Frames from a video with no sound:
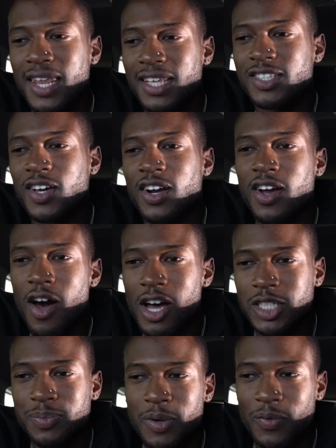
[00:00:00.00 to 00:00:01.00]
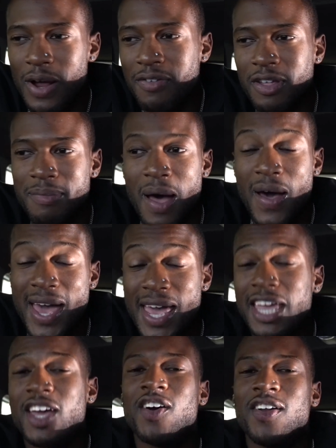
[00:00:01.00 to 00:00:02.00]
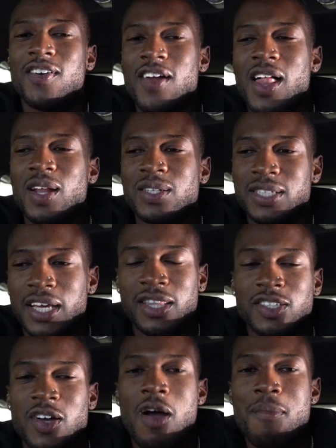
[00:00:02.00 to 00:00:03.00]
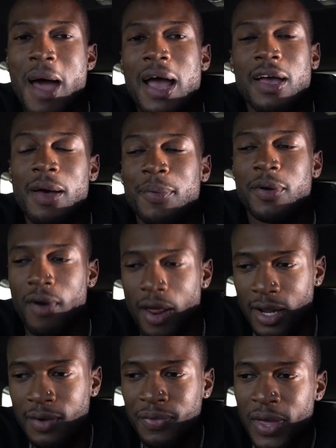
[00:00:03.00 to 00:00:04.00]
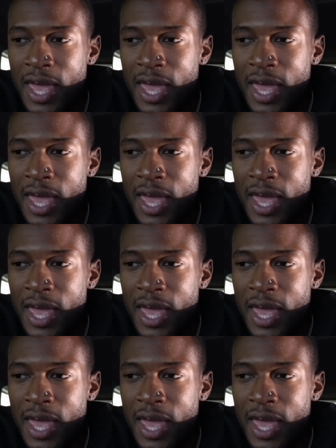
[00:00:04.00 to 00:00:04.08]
it's going to cost me roughly about $800 to get this car back up and running.